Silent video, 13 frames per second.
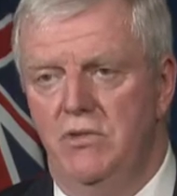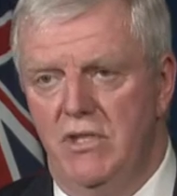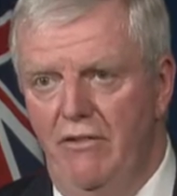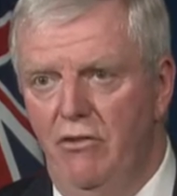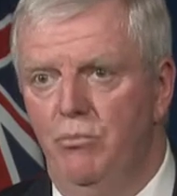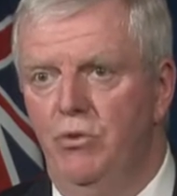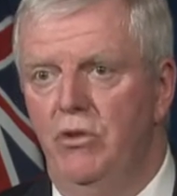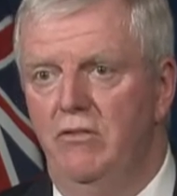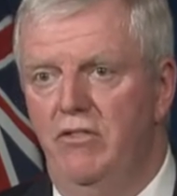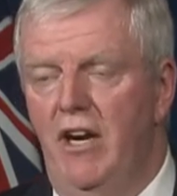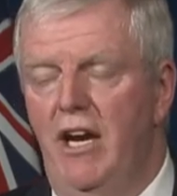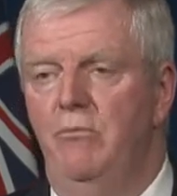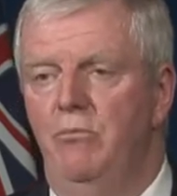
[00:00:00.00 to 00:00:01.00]

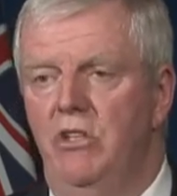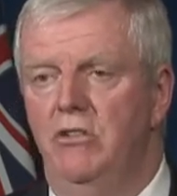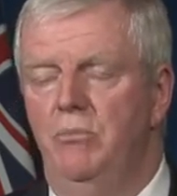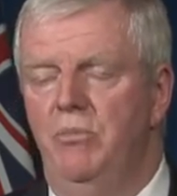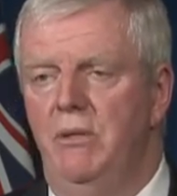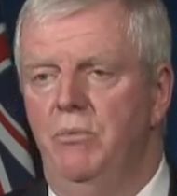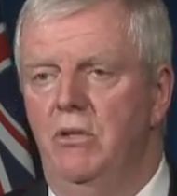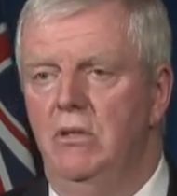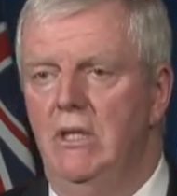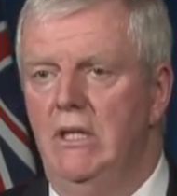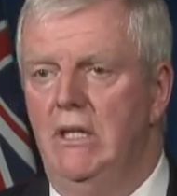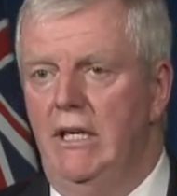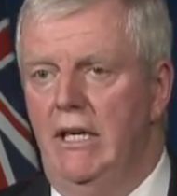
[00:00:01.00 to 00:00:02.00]
7.5 million
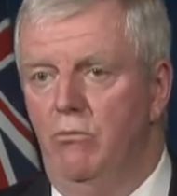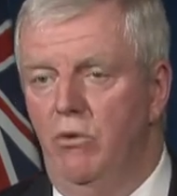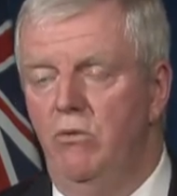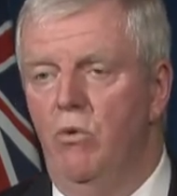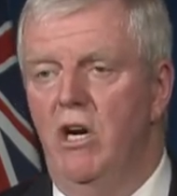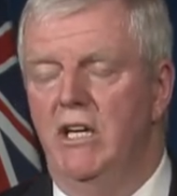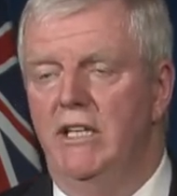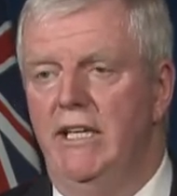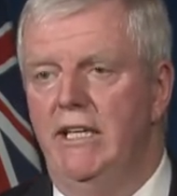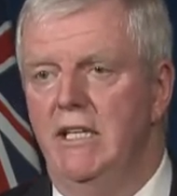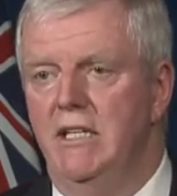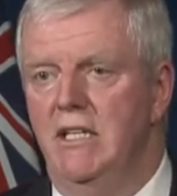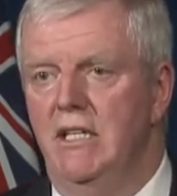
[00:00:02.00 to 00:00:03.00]
people. And we want to
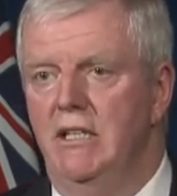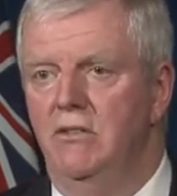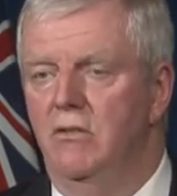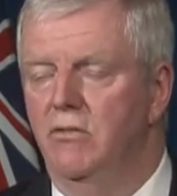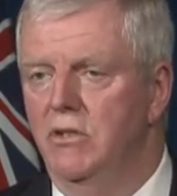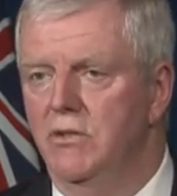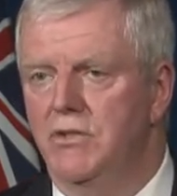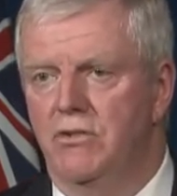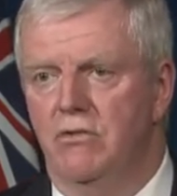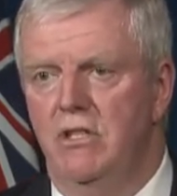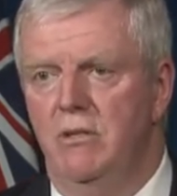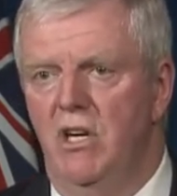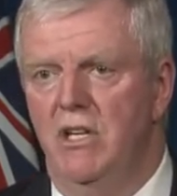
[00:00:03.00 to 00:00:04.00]
get it done over those
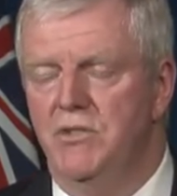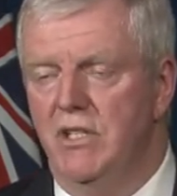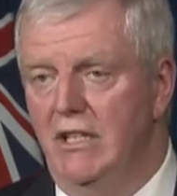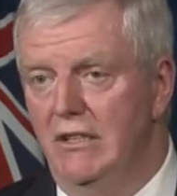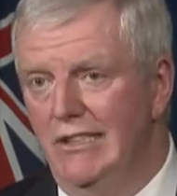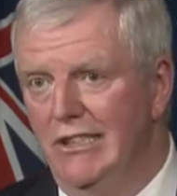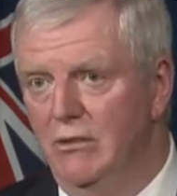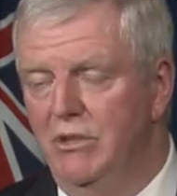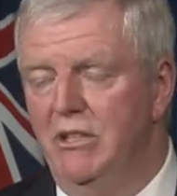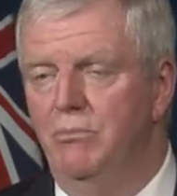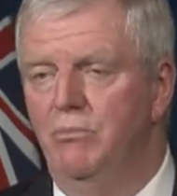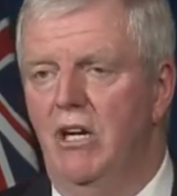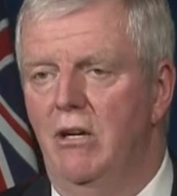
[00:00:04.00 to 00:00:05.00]
3 months and a little
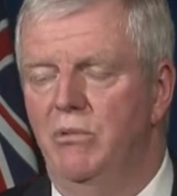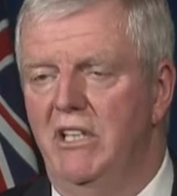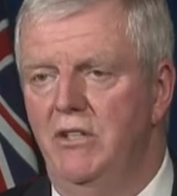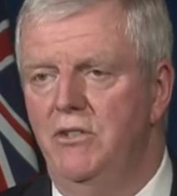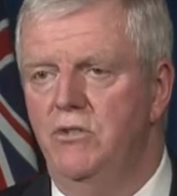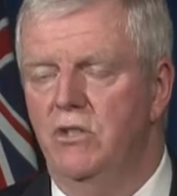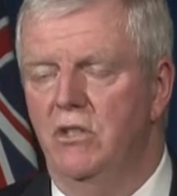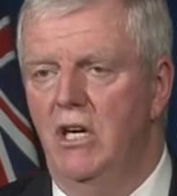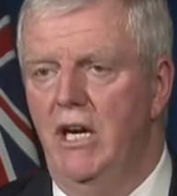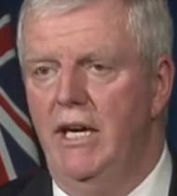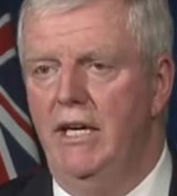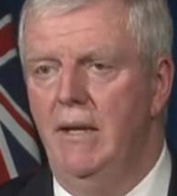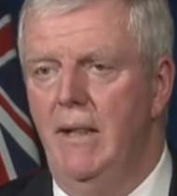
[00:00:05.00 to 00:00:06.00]
bit, probably into
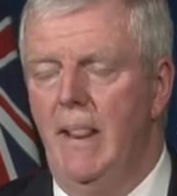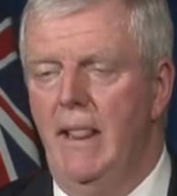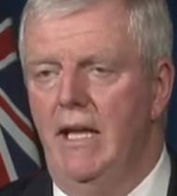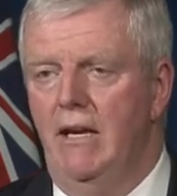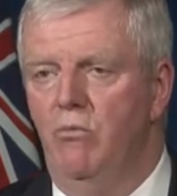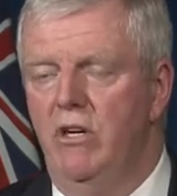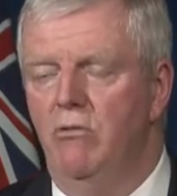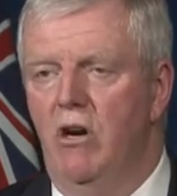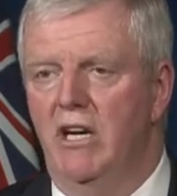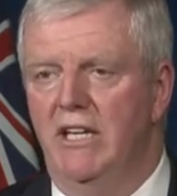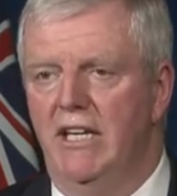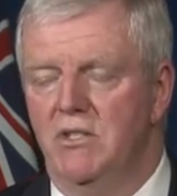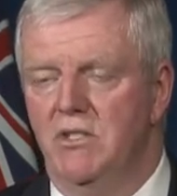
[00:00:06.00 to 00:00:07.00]
July, and we
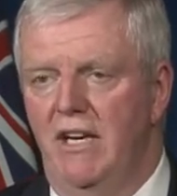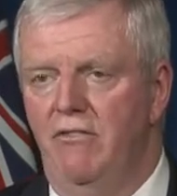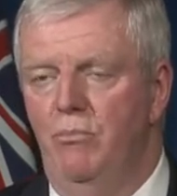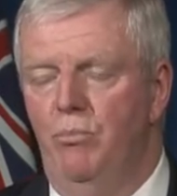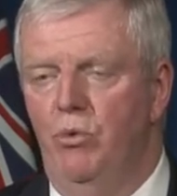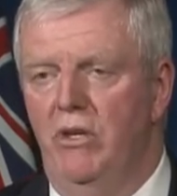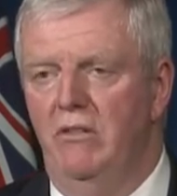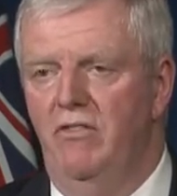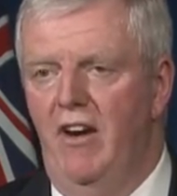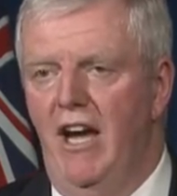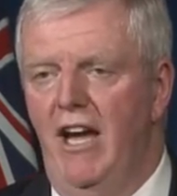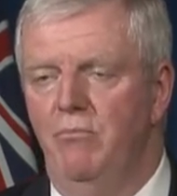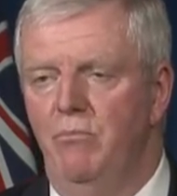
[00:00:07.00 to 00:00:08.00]
want to get
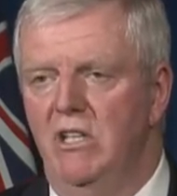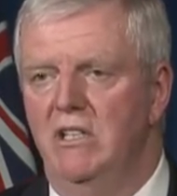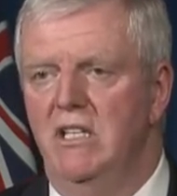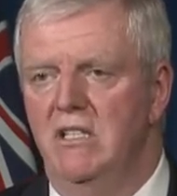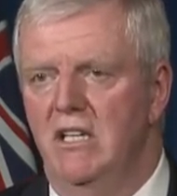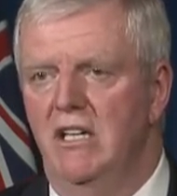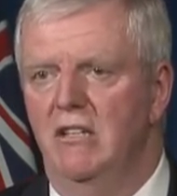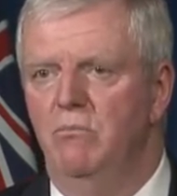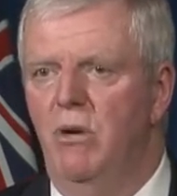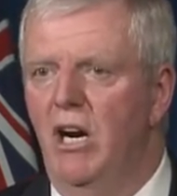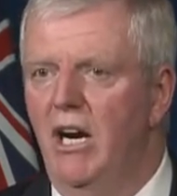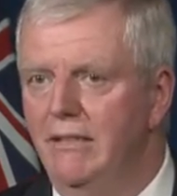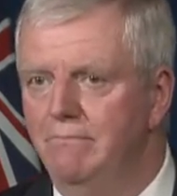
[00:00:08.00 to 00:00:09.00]
7.5 million done
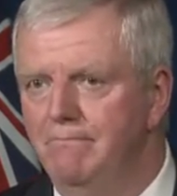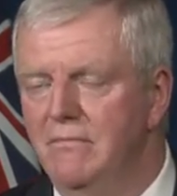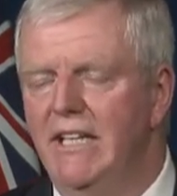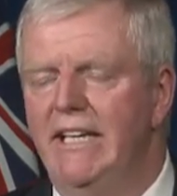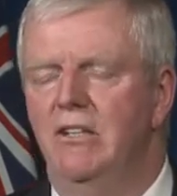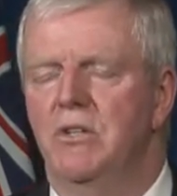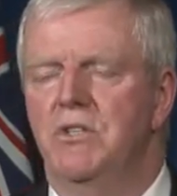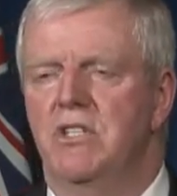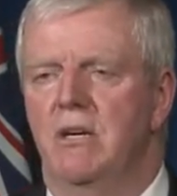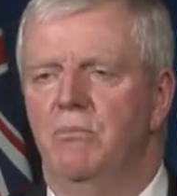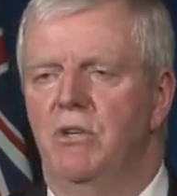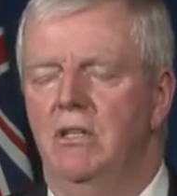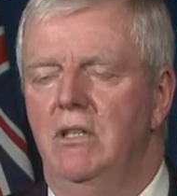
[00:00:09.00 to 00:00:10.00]
by later
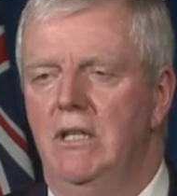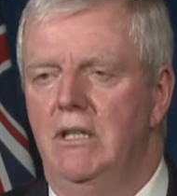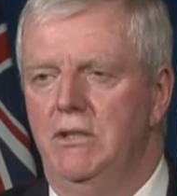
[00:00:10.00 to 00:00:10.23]
summer.